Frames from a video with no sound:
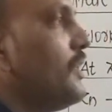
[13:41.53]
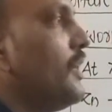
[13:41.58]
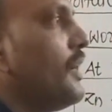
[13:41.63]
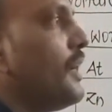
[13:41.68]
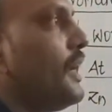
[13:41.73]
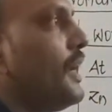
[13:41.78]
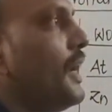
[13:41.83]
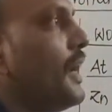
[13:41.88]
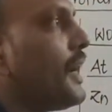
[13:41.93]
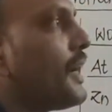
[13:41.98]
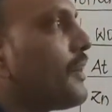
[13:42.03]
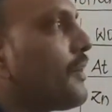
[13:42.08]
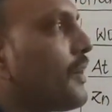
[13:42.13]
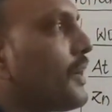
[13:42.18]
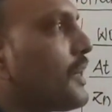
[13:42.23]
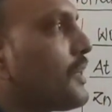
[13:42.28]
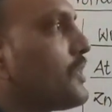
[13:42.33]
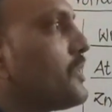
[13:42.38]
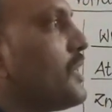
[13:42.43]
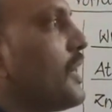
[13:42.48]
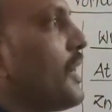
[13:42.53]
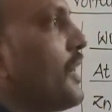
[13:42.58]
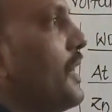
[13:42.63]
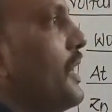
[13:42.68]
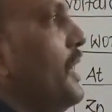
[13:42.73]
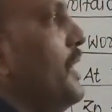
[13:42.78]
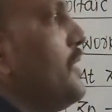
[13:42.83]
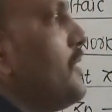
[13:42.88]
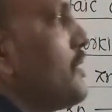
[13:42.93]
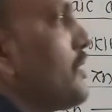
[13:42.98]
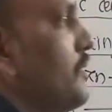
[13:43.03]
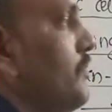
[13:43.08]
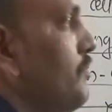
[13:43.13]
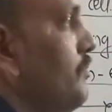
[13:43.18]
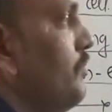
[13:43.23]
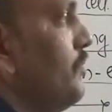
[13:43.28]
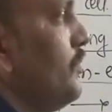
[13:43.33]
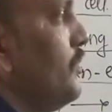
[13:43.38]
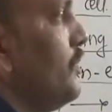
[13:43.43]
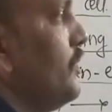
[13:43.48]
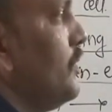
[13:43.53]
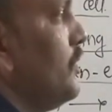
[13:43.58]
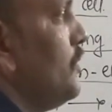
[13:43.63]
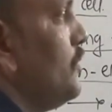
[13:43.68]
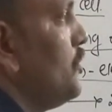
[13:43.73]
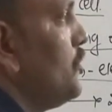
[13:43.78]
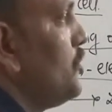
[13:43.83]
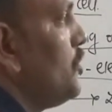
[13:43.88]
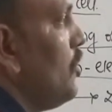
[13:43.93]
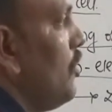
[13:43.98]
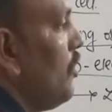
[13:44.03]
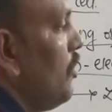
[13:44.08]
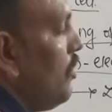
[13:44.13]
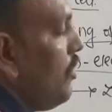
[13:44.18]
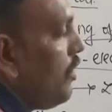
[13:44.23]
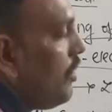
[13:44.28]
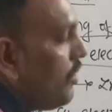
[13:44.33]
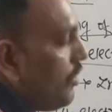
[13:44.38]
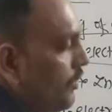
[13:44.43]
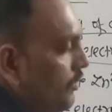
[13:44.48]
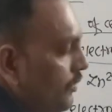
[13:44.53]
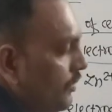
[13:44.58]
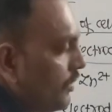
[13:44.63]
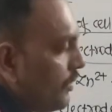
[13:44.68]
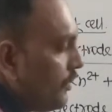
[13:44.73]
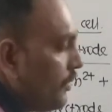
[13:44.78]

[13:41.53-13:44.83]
the electric circuit. So